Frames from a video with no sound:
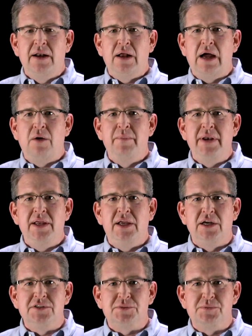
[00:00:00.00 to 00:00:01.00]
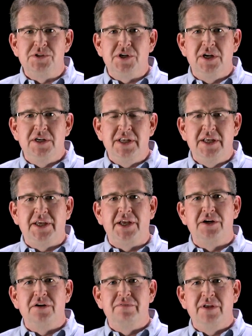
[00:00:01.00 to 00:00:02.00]
how many customers are going to take
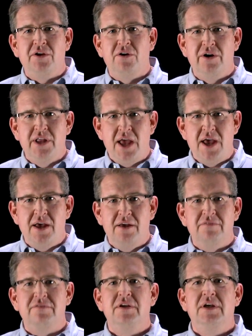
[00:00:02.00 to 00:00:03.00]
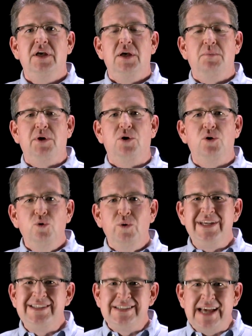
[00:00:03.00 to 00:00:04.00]
care of that you already have, but who
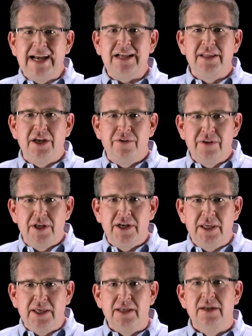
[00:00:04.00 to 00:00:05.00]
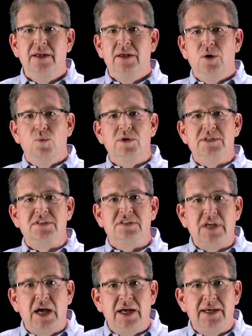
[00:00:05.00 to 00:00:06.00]
exactly are they going to get? What
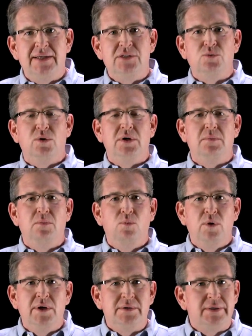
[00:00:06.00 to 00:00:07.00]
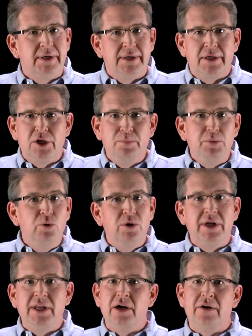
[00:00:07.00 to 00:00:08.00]
size, what
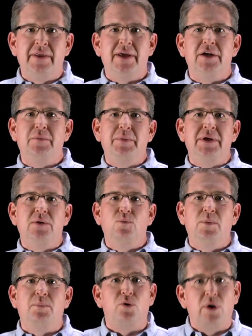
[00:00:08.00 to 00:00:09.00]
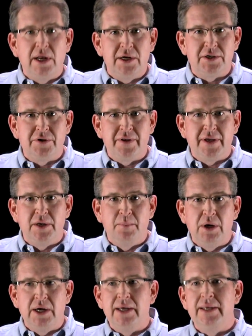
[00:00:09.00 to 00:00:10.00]
community are they going to be in? What product are they going to
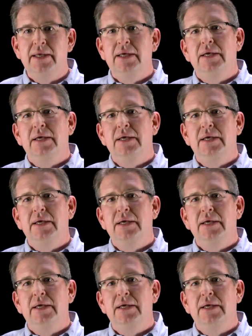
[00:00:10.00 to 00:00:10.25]
buy?